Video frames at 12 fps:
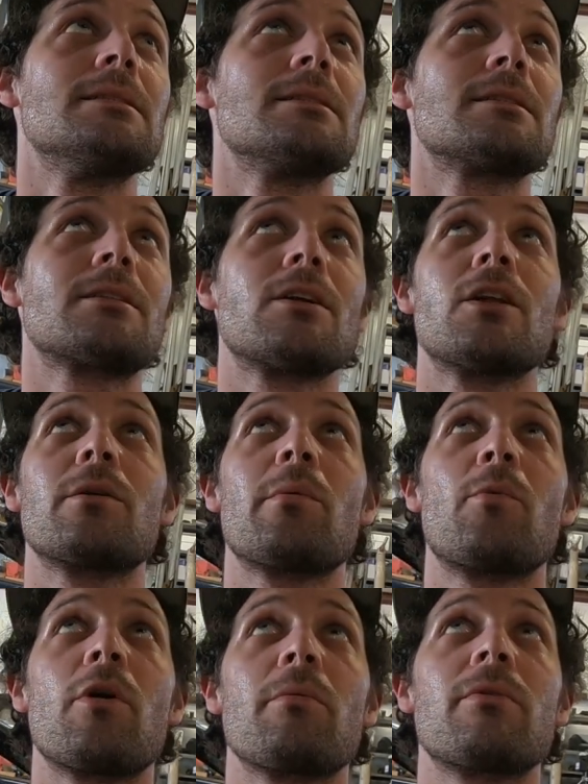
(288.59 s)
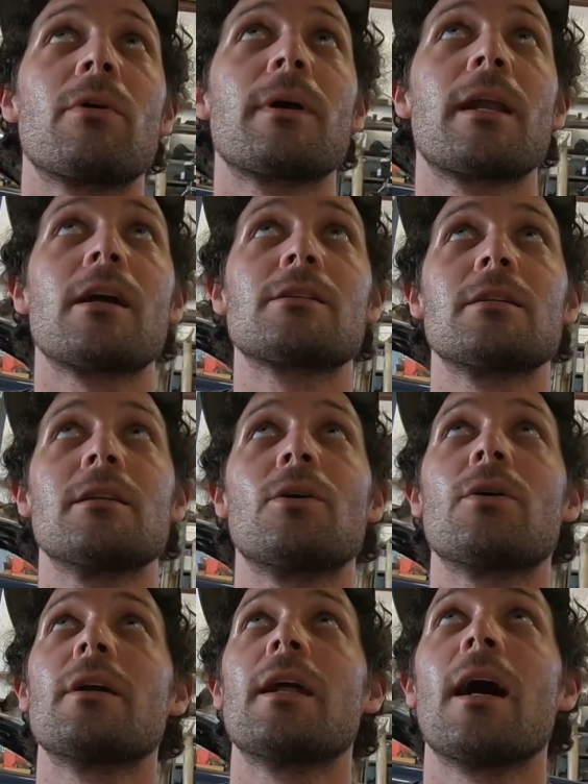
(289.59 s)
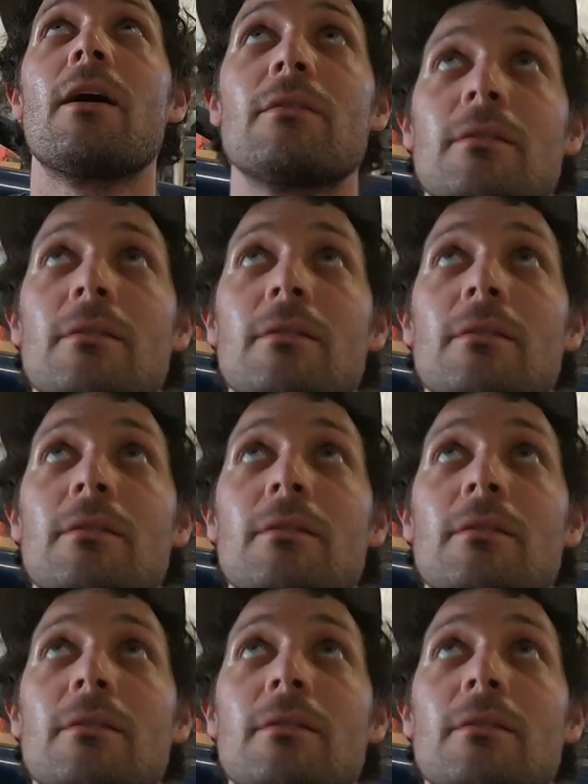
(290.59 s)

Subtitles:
Still a little bit more before we can actually lower it down.